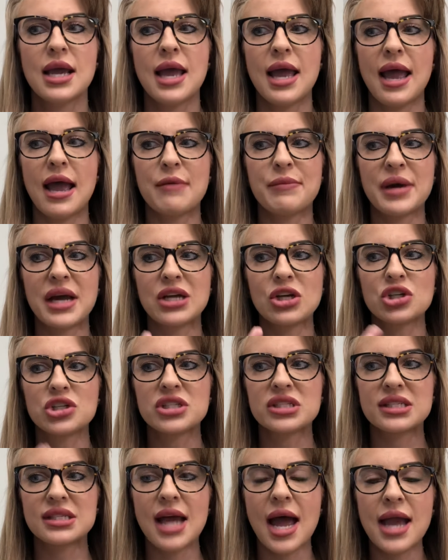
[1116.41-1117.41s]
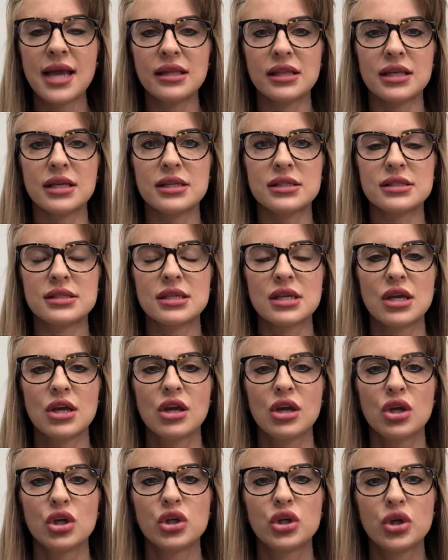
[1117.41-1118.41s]
And by your silence,
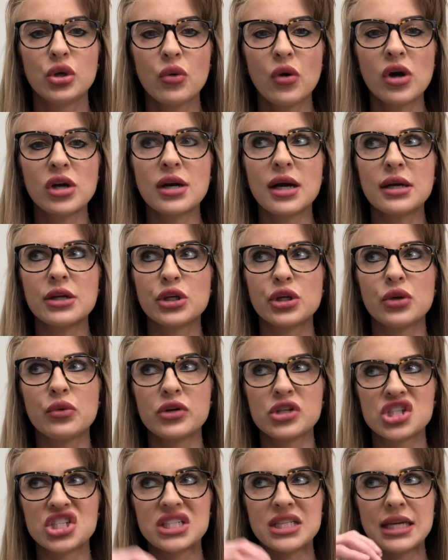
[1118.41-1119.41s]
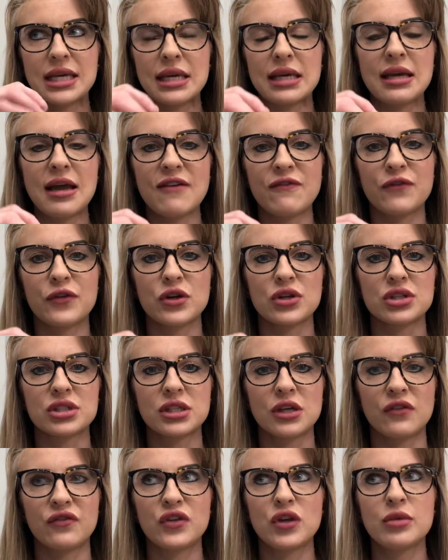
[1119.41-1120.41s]
you are sticking up for yourself.